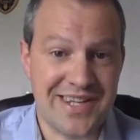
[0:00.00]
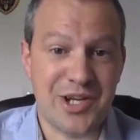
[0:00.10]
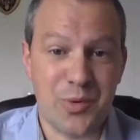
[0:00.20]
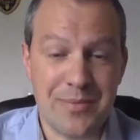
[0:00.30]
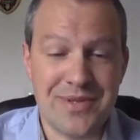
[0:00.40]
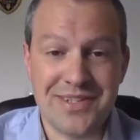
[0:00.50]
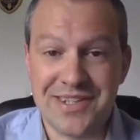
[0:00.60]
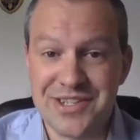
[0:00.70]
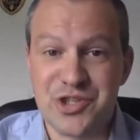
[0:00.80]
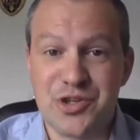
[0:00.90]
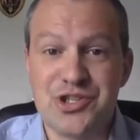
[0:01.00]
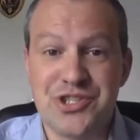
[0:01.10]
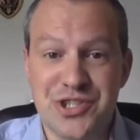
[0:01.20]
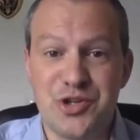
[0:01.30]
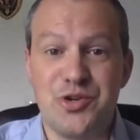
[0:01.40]
get the equipment and the
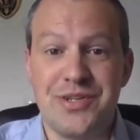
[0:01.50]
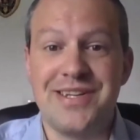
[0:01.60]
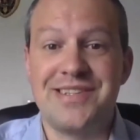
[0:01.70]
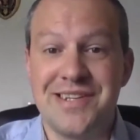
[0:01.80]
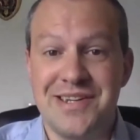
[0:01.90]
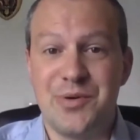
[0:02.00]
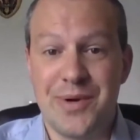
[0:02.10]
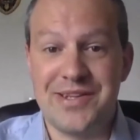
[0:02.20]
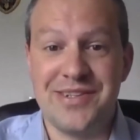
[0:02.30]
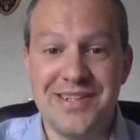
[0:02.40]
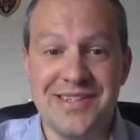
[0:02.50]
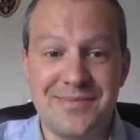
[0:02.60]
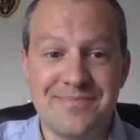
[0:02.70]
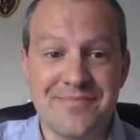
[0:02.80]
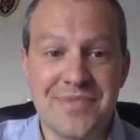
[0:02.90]
solutions that you need when you need
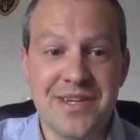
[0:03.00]
it.